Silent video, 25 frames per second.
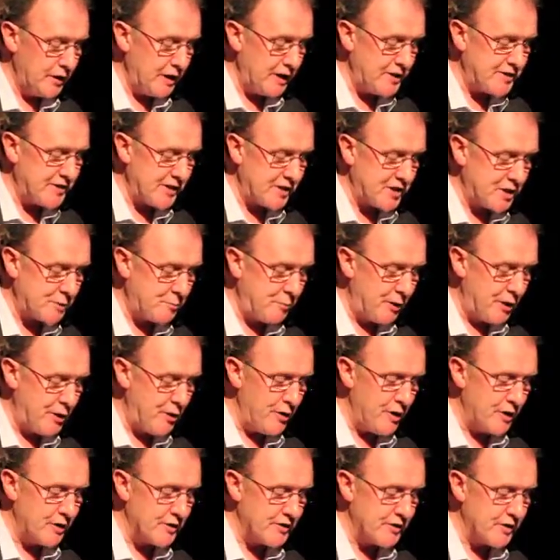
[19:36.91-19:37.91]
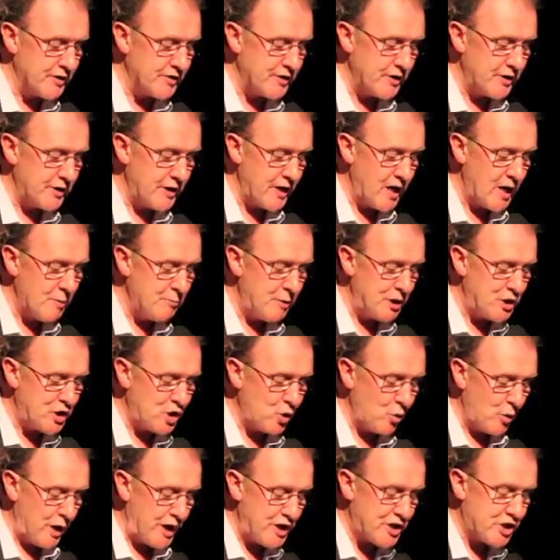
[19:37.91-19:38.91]
these experiences and the
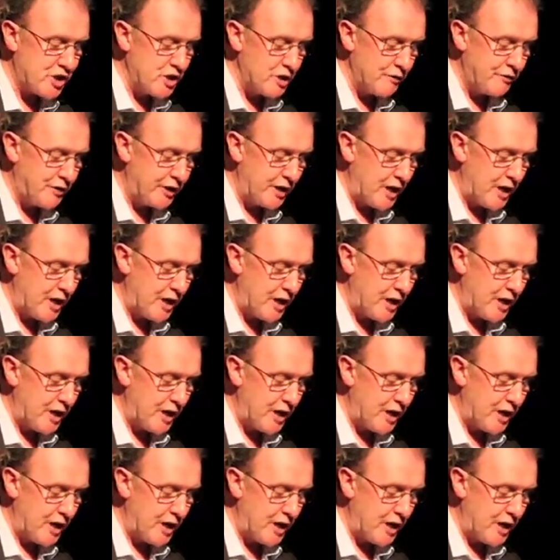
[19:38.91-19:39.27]
habituation